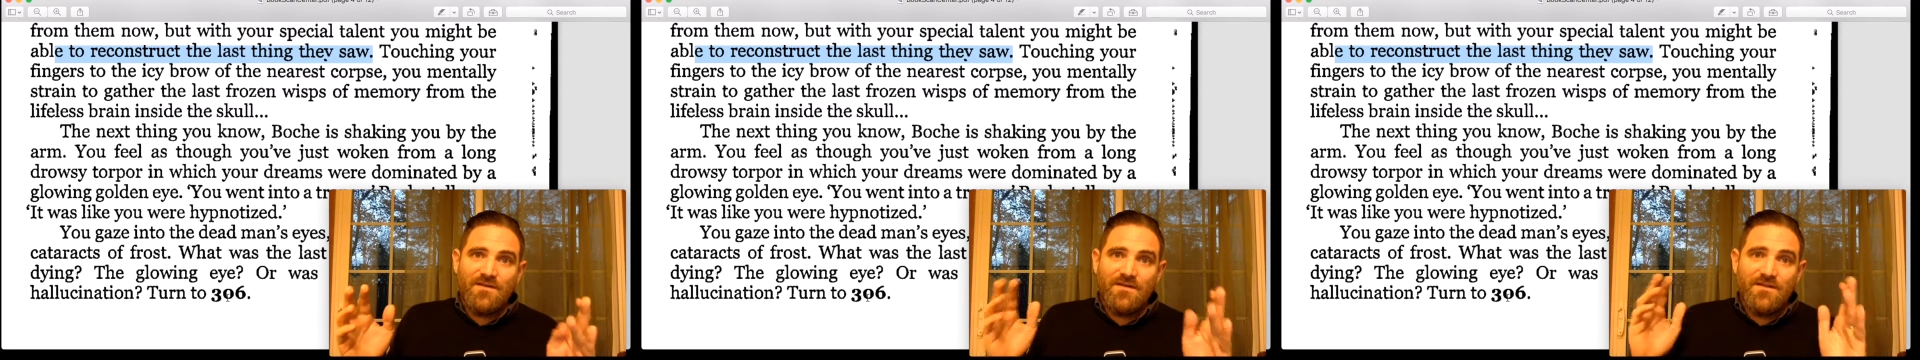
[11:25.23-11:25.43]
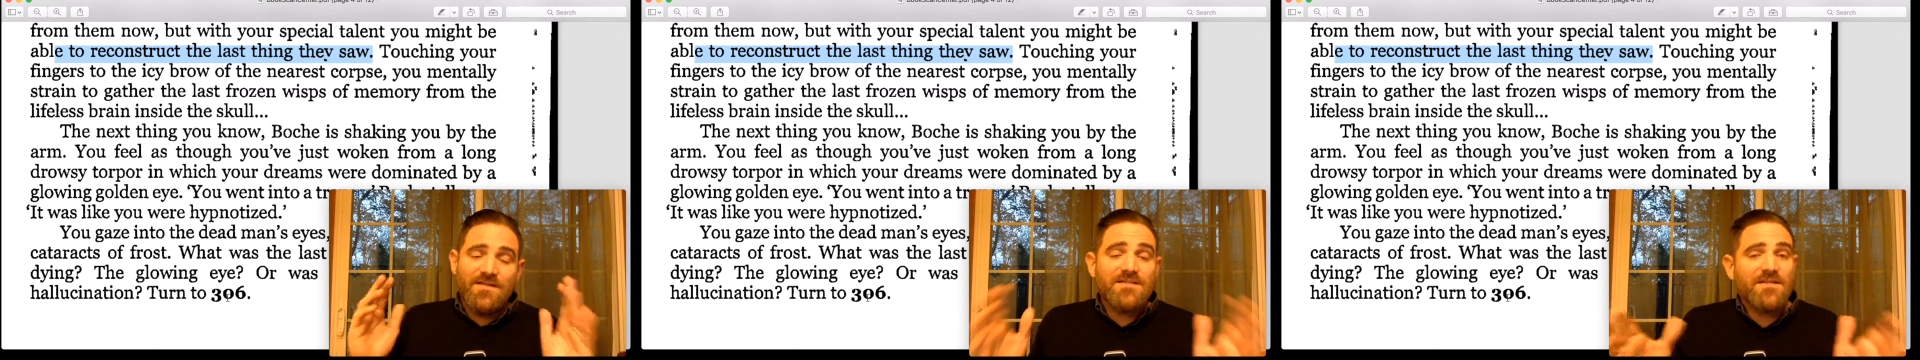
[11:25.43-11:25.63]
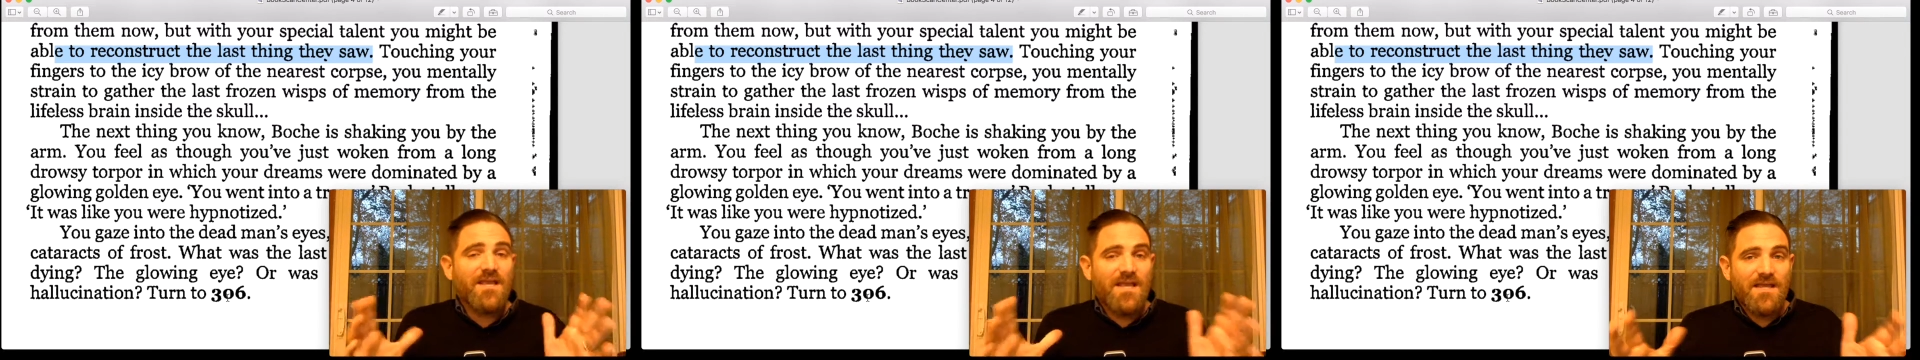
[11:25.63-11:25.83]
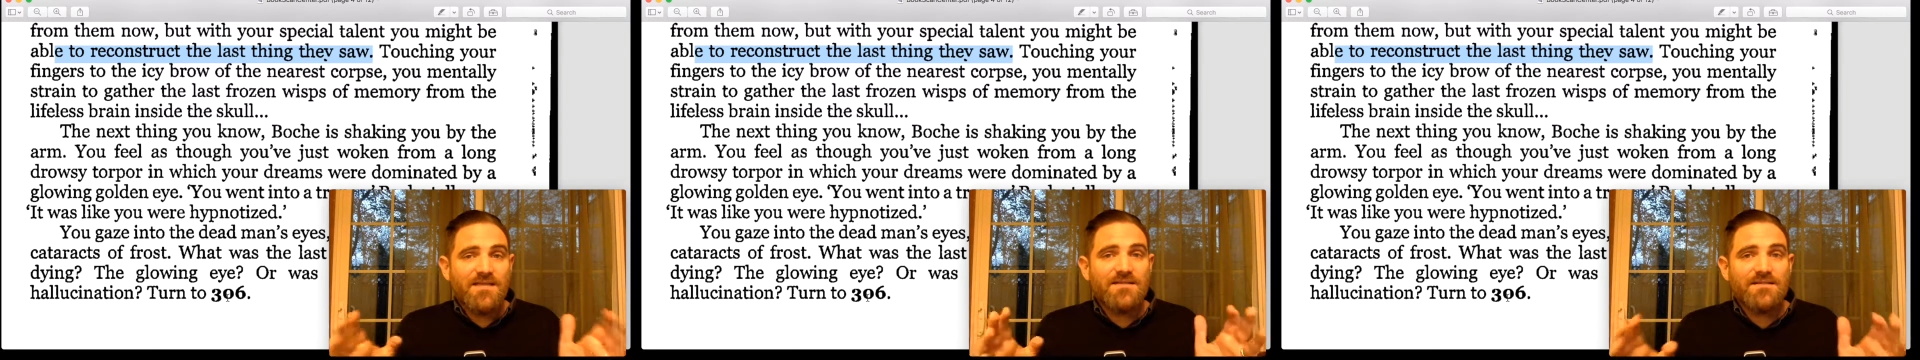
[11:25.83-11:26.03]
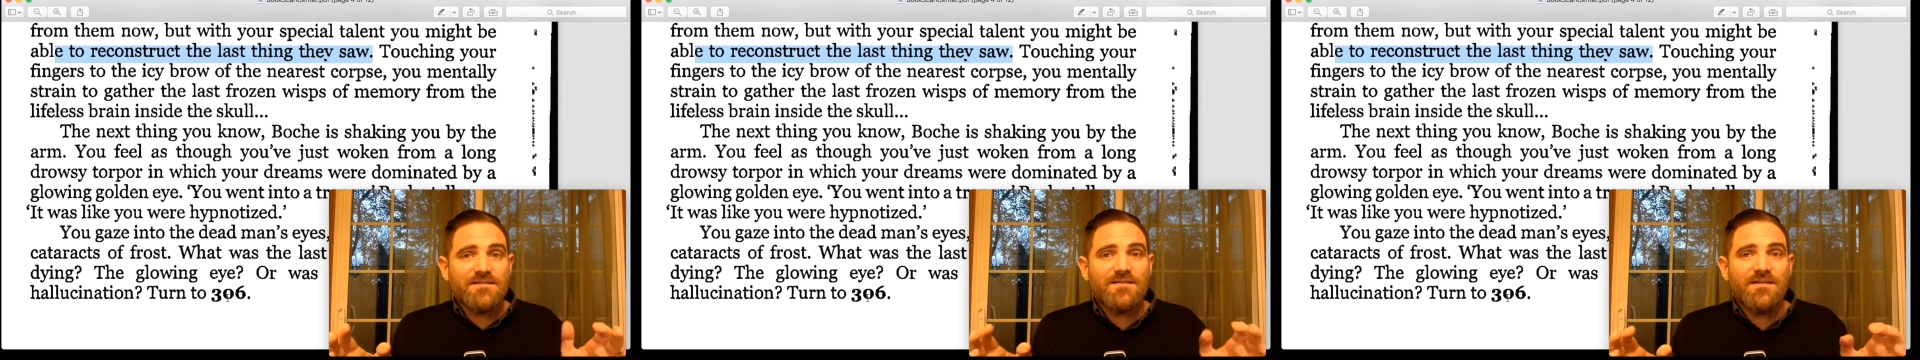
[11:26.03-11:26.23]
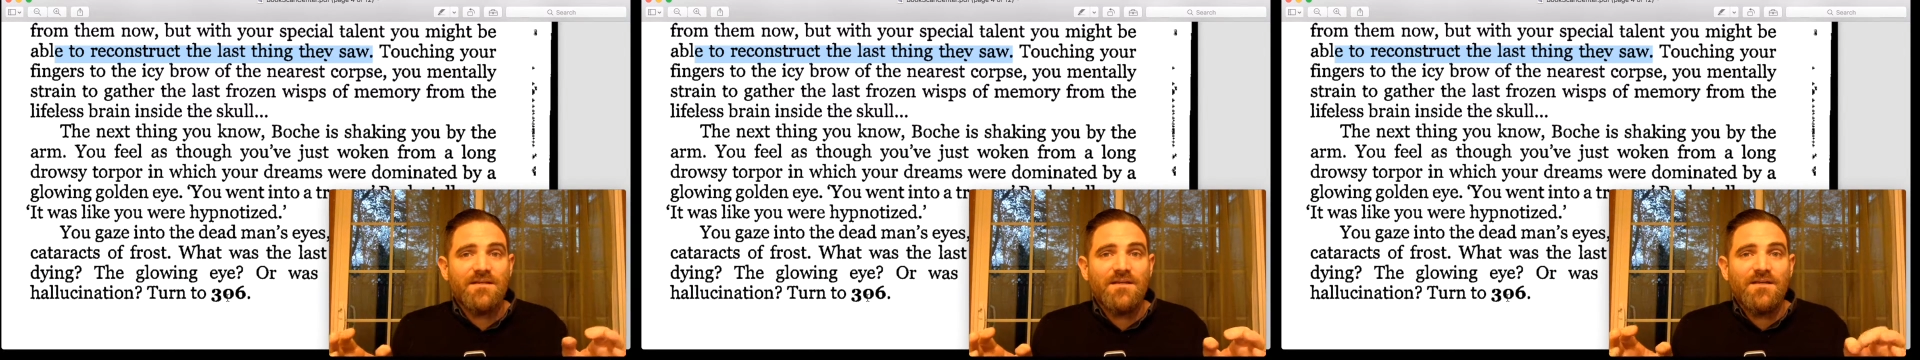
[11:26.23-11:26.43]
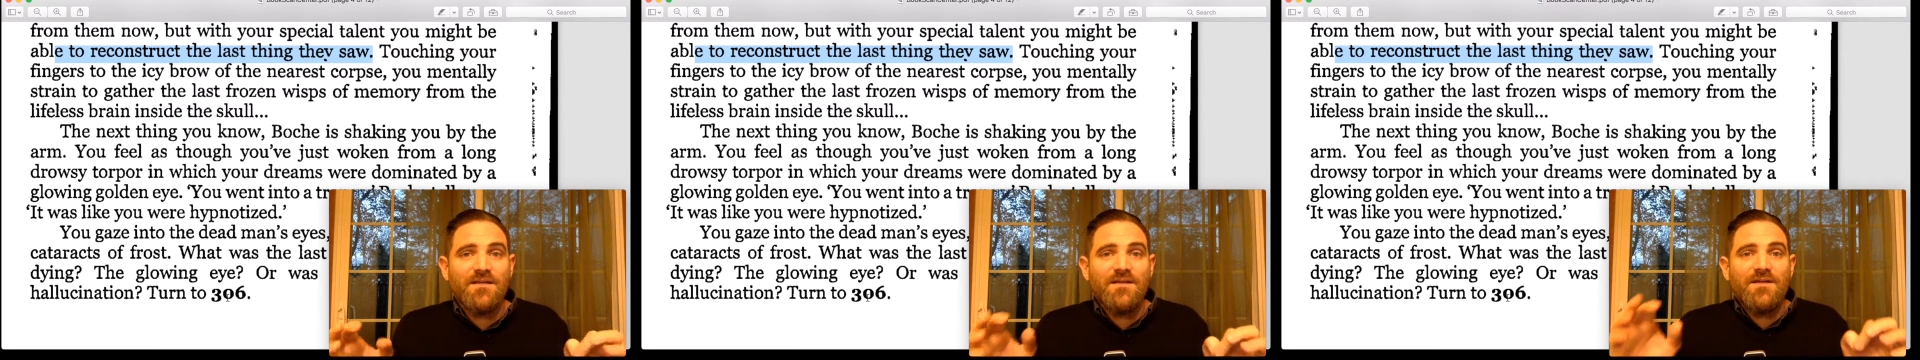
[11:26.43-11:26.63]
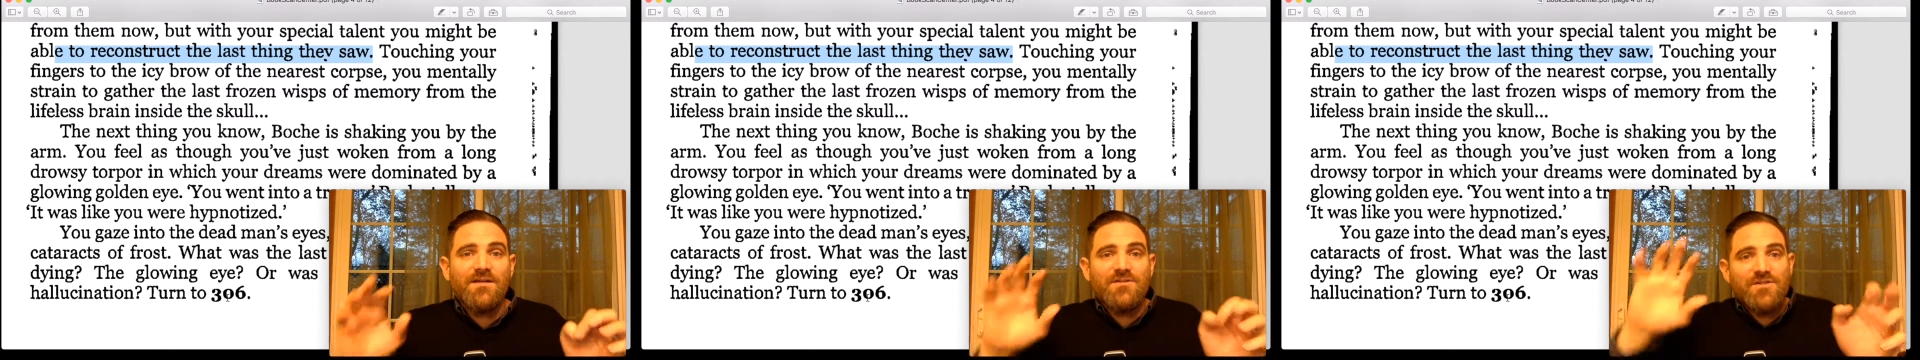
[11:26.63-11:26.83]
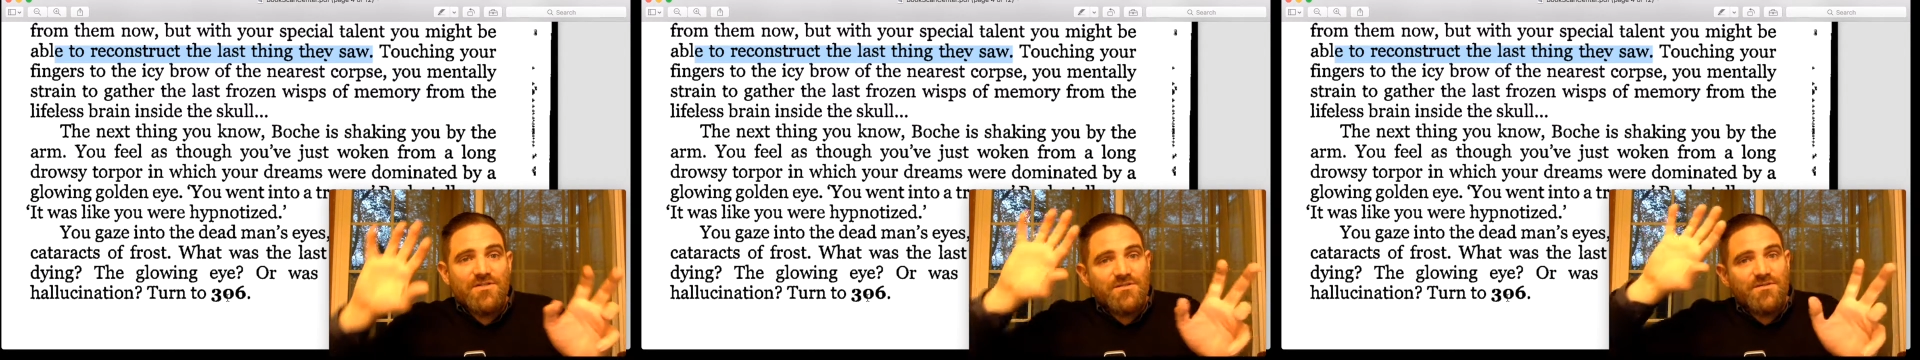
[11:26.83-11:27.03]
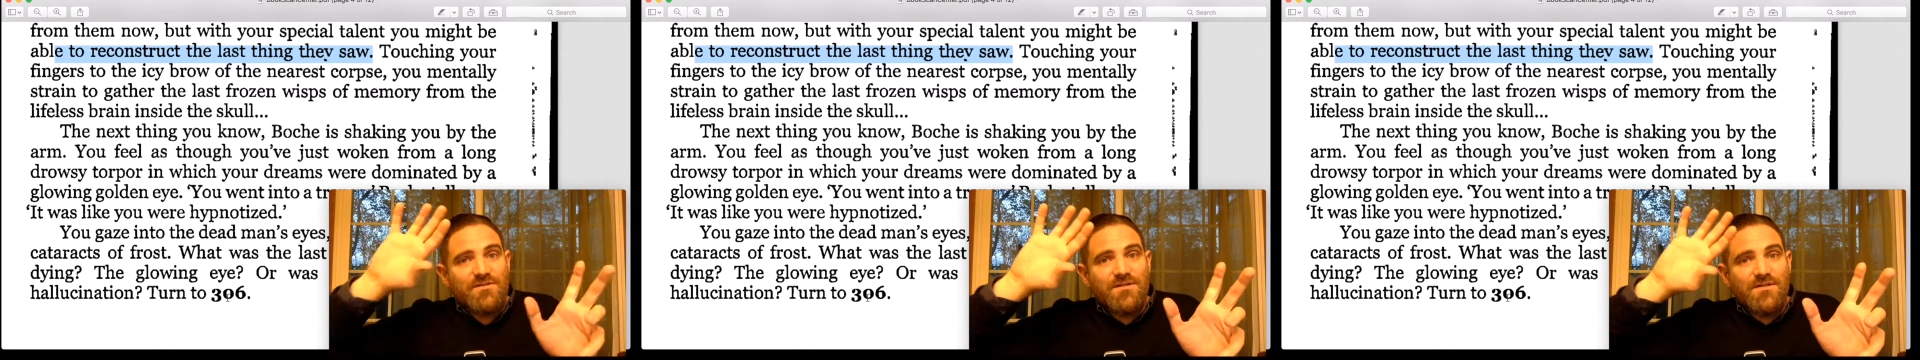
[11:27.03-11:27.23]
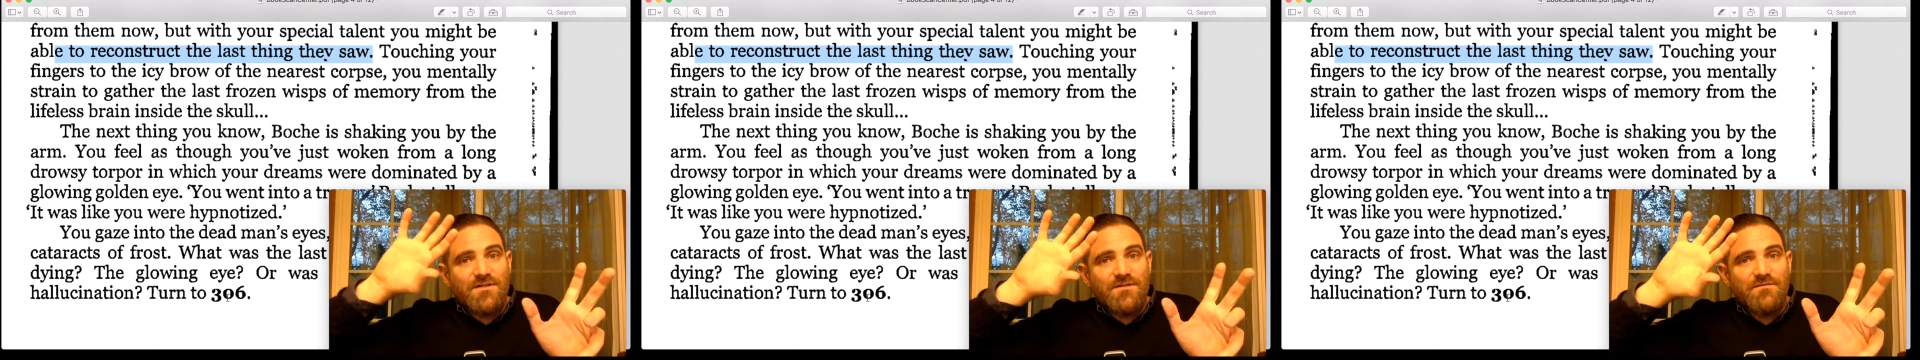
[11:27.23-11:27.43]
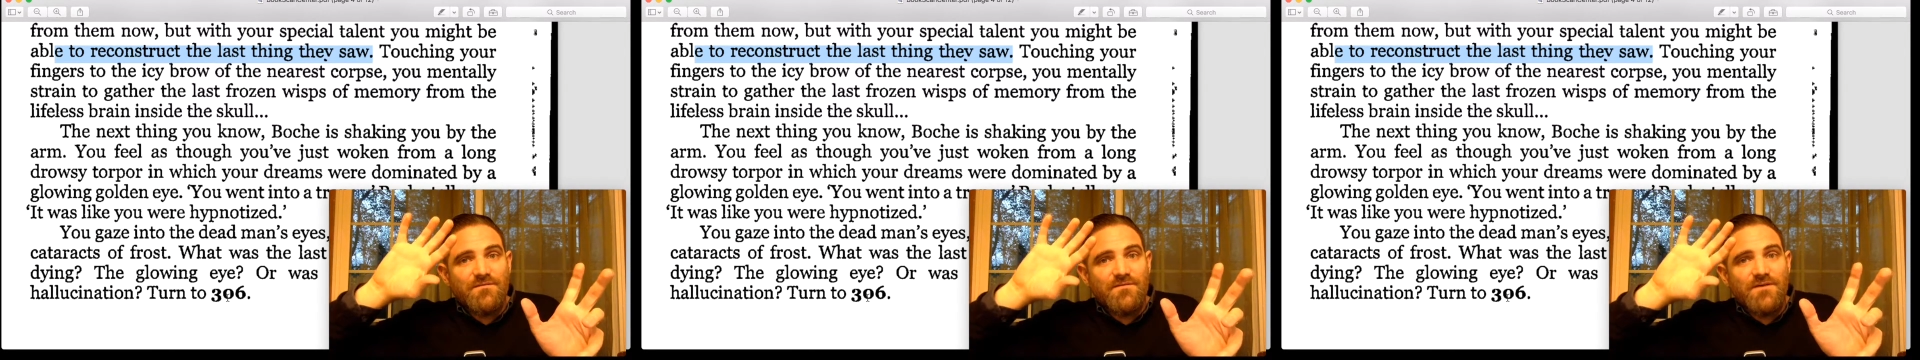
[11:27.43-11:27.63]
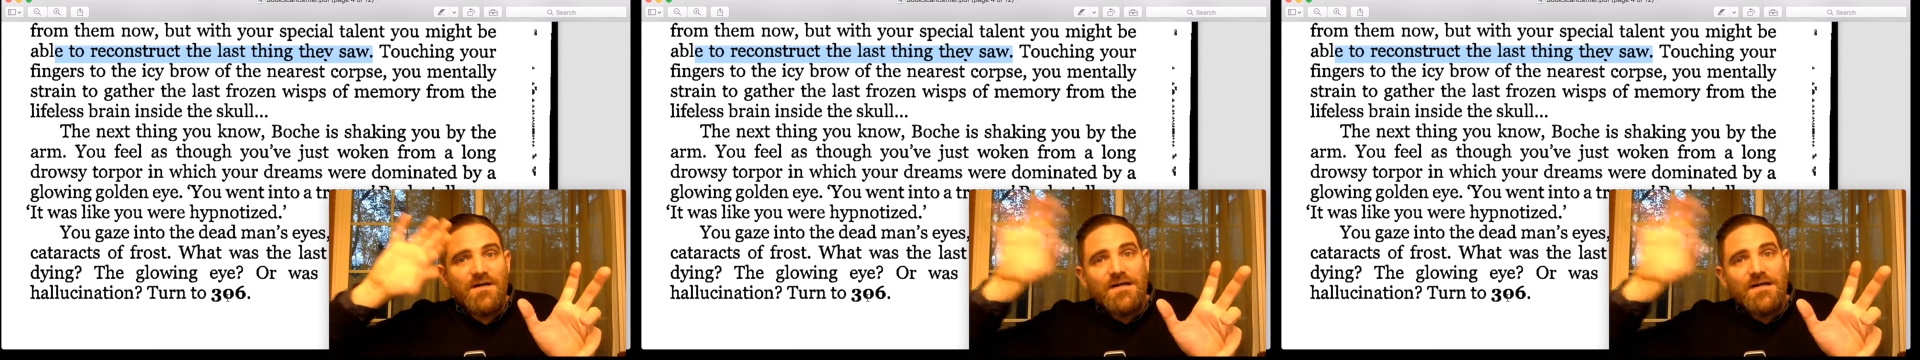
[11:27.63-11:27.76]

in this case, just sort of